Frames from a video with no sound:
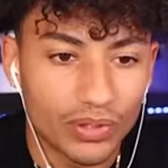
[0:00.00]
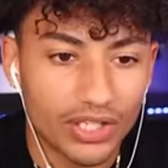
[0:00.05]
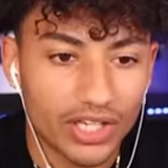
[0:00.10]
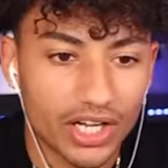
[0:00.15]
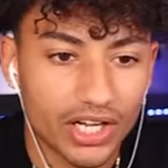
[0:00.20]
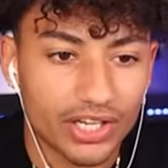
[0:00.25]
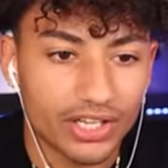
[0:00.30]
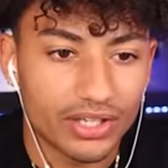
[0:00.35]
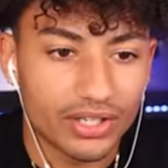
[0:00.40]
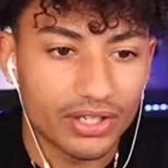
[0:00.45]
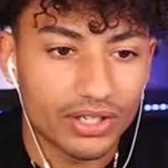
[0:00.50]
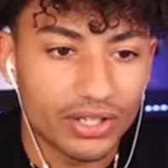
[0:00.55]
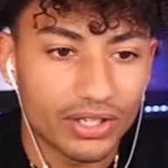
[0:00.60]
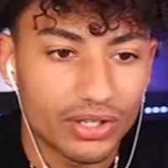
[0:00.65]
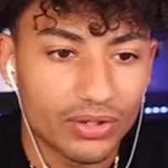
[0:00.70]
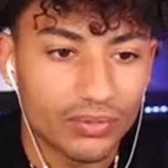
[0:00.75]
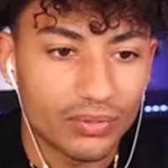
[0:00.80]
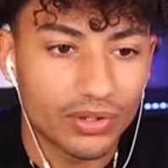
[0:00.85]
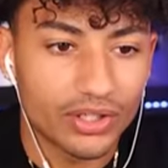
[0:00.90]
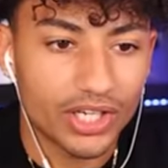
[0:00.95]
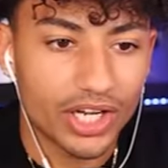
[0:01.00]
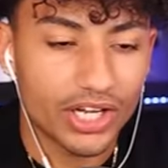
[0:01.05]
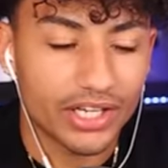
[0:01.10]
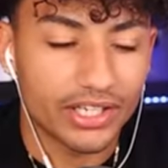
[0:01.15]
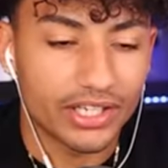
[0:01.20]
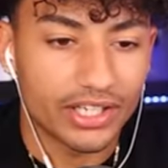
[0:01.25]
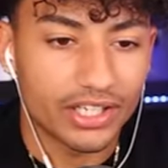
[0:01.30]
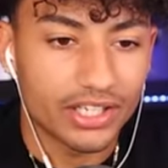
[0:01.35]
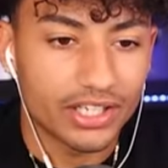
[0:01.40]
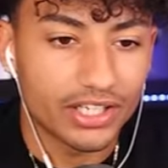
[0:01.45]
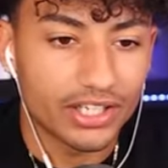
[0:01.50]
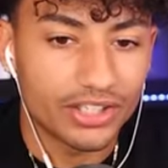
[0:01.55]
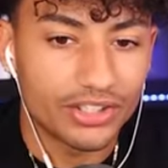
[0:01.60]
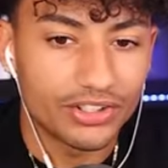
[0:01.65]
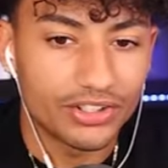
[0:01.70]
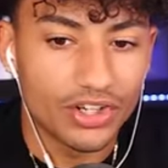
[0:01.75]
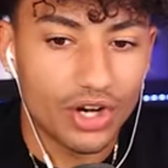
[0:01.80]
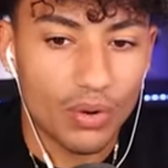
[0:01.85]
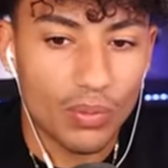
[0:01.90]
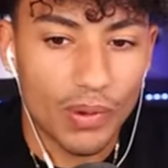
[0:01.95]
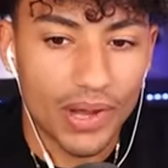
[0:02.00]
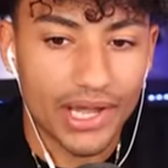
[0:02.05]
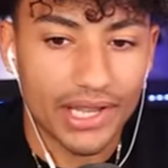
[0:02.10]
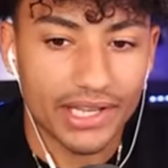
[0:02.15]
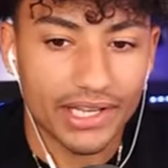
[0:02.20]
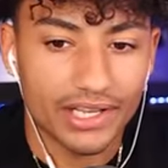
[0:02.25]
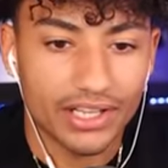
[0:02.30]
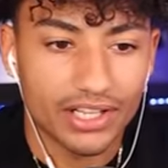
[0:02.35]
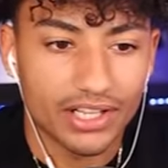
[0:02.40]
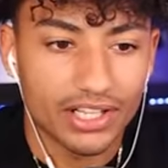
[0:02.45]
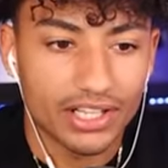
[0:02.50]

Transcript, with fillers: We're done. Oh. We're done. done no yep. way.